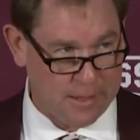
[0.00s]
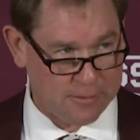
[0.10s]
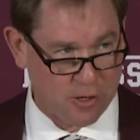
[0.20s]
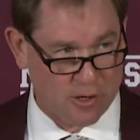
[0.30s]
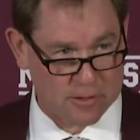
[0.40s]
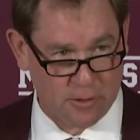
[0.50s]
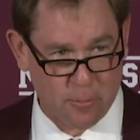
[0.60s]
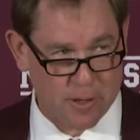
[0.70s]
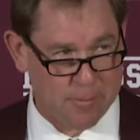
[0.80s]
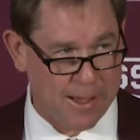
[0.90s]
I talk a
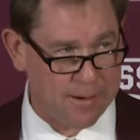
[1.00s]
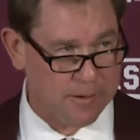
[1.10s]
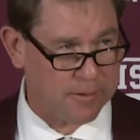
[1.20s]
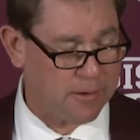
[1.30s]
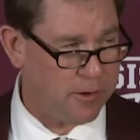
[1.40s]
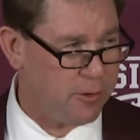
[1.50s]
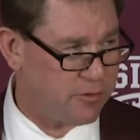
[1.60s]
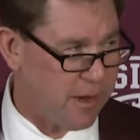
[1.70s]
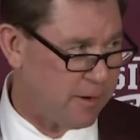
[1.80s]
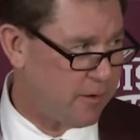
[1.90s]
little bit about our new
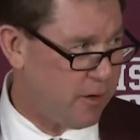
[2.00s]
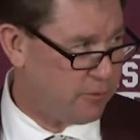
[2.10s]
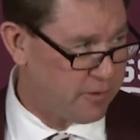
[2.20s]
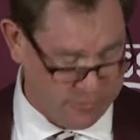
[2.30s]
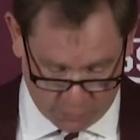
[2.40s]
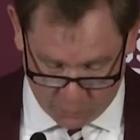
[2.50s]
soccer coach, I just